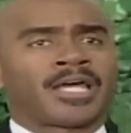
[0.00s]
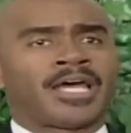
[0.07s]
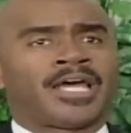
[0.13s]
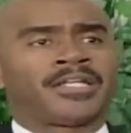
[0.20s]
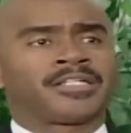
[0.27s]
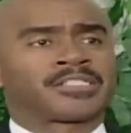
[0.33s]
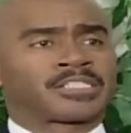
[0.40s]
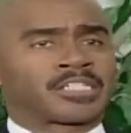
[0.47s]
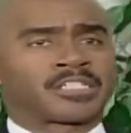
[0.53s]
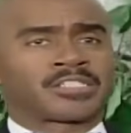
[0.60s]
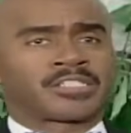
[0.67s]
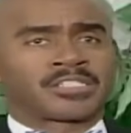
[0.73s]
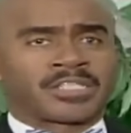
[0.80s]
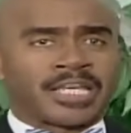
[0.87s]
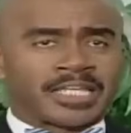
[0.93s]
And the
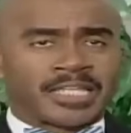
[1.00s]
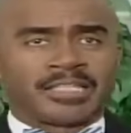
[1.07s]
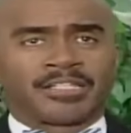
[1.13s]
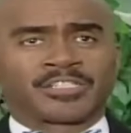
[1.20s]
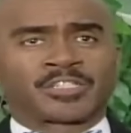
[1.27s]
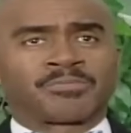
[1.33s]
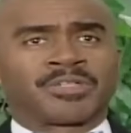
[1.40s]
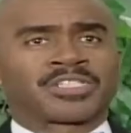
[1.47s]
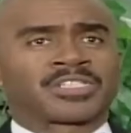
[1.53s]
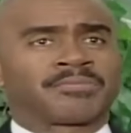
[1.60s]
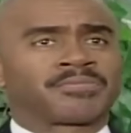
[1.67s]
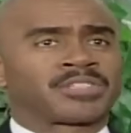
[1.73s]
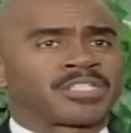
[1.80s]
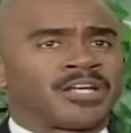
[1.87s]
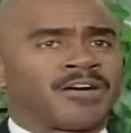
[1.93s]
sisters, they can dismiss
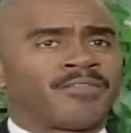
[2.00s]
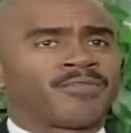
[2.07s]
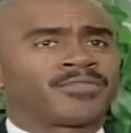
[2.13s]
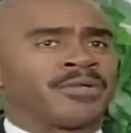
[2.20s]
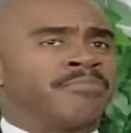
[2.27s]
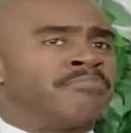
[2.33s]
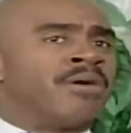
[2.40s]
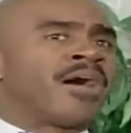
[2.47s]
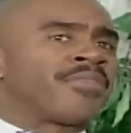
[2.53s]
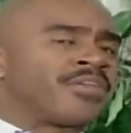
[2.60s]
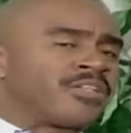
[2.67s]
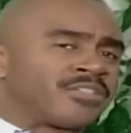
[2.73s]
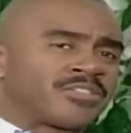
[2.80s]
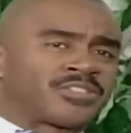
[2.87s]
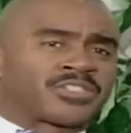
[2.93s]
themselves. The
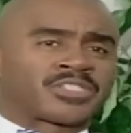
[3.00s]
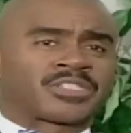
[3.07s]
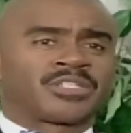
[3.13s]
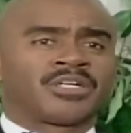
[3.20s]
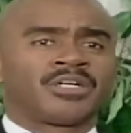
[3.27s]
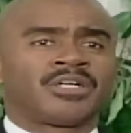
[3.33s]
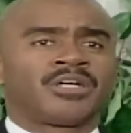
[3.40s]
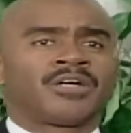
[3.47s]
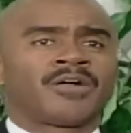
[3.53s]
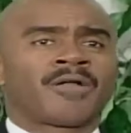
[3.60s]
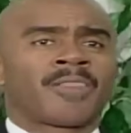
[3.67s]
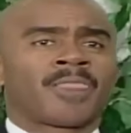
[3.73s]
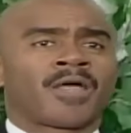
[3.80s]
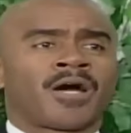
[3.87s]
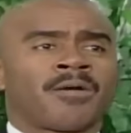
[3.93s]
mothers,
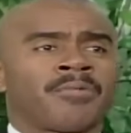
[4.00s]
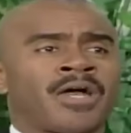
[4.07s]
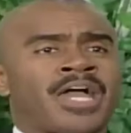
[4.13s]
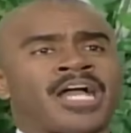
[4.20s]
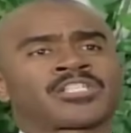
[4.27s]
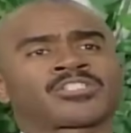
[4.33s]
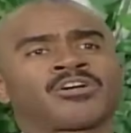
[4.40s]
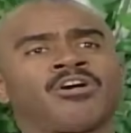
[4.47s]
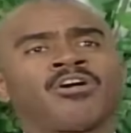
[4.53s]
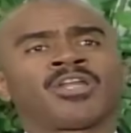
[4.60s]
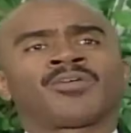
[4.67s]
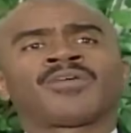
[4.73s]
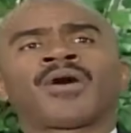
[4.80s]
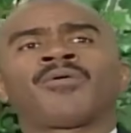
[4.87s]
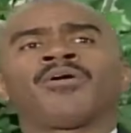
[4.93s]
I'm going to ask
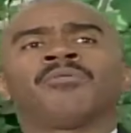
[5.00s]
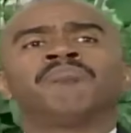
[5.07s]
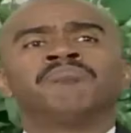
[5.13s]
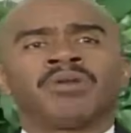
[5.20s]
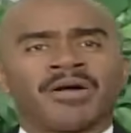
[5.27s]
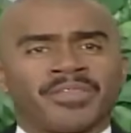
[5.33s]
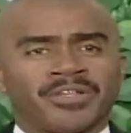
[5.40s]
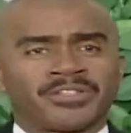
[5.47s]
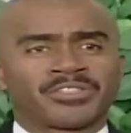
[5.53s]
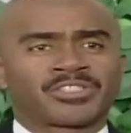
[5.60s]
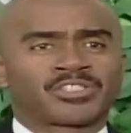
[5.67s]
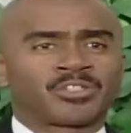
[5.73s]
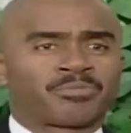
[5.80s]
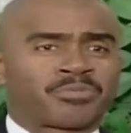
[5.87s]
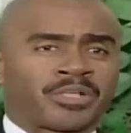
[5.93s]
all of our
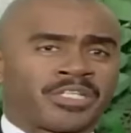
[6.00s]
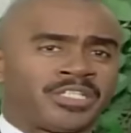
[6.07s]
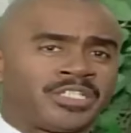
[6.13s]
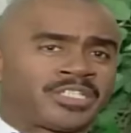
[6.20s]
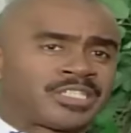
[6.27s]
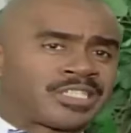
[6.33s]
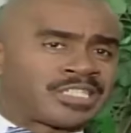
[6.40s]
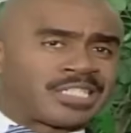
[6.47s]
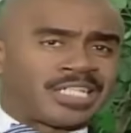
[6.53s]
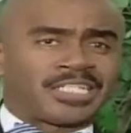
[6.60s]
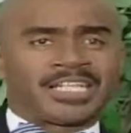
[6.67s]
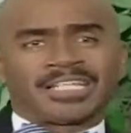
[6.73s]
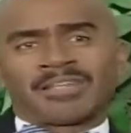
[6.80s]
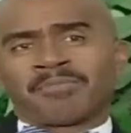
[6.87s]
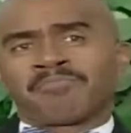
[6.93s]
mothers to please
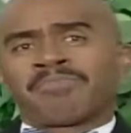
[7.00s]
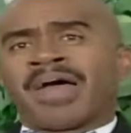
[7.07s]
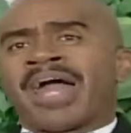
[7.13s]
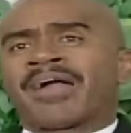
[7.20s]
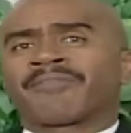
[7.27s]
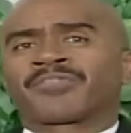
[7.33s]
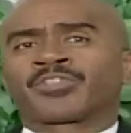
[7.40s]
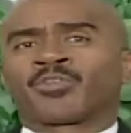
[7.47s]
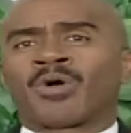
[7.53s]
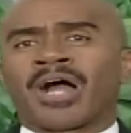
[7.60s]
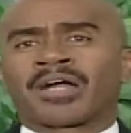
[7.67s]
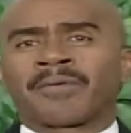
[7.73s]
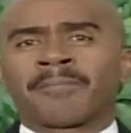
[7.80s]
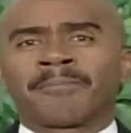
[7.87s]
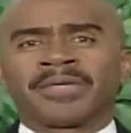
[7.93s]
sit in the back so
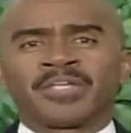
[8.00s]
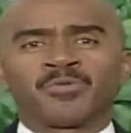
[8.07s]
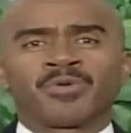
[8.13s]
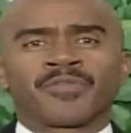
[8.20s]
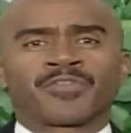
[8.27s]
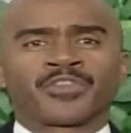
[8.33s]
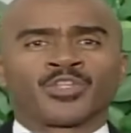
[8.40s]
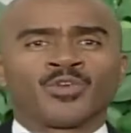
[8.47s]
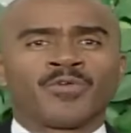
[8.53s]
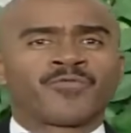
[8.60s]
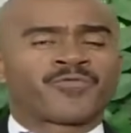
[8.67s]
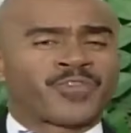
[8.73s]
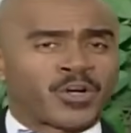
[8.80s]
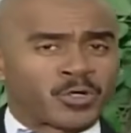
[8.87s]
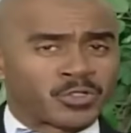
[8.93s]
I can meet with you
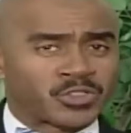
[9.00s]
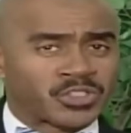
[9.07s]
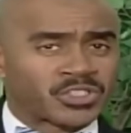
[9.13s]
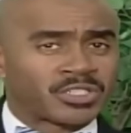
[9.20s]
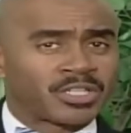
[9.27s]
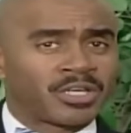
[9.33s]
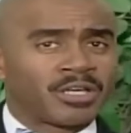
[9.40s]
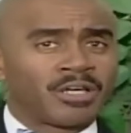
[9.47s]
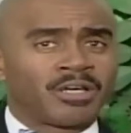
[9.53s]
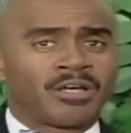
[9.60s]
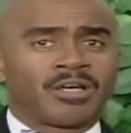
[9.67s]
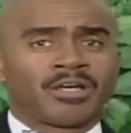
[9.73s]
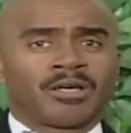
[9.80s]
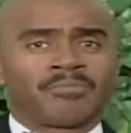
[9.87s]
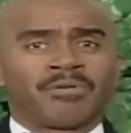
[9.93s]
first
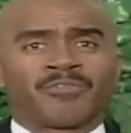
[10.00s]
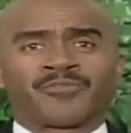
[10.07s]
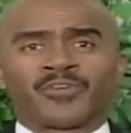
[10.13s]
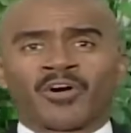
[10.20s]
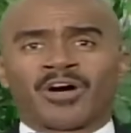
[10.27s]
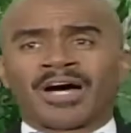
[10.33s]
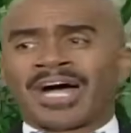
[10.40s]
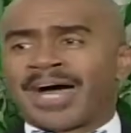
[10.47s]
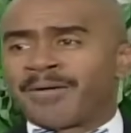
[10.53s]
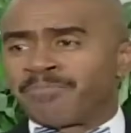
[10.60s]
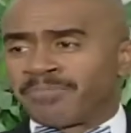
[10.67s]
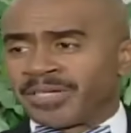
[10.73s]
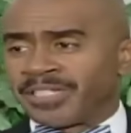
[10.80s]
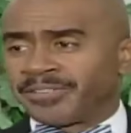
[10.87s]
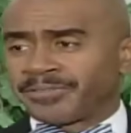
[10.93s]
before I
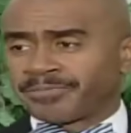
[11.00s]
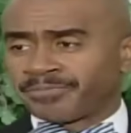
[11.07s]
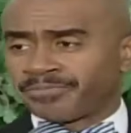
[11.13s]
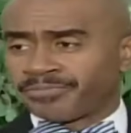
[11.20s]
meet